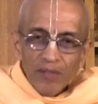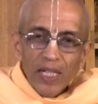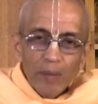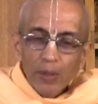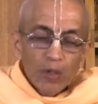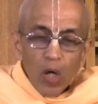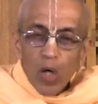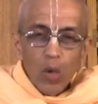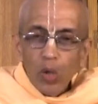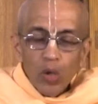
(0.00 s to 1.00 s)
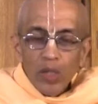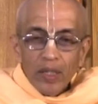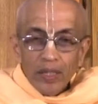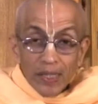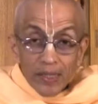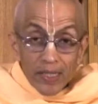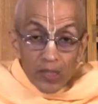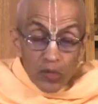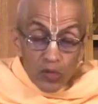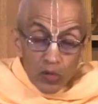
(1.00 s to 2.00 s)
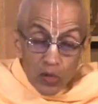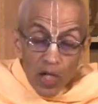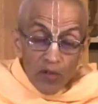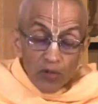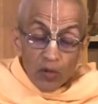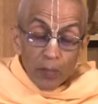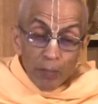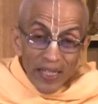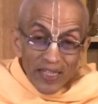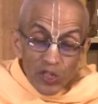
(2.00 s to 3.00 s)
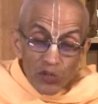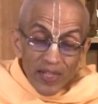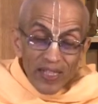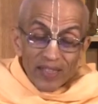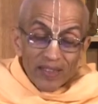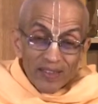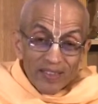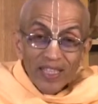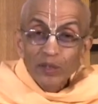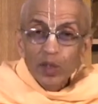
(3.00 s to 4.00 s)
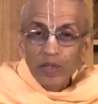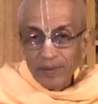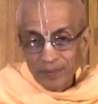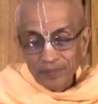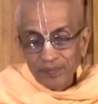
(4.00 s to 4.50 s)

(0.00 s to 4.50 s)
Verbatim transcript: available. No, it is joyful by its very nature.